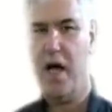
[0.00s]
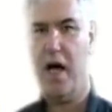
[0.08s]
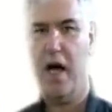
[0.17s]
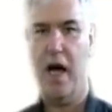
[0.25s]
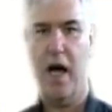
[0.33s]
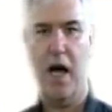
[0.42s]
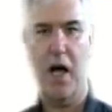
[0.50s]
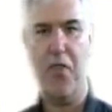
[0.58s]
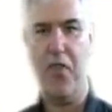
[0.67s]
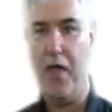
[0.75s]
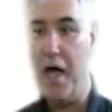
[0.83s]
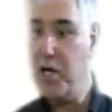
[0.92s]

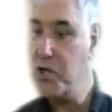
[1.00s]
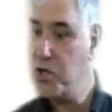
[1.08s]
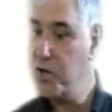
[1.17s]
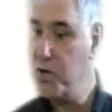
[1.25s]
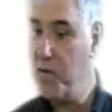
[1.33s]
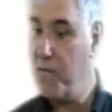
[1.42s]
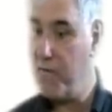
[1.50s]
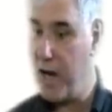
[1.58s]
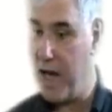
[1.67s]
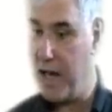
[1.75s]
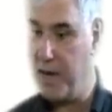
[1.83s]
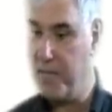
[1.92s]
They should do
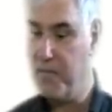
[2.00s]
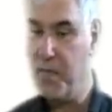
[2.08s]
fine.